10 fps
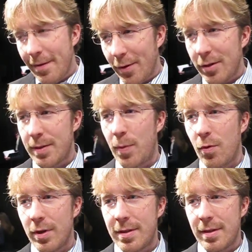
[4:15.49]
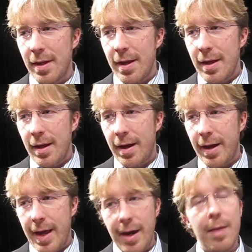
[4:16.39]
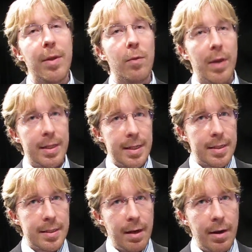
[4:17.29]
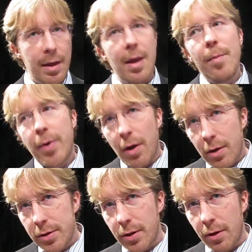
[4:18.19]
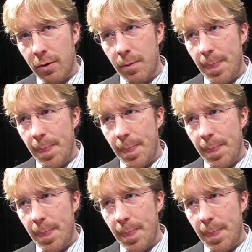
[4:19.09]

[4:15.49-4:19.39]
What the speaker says: fully supports anonymity when it's necessary, but also,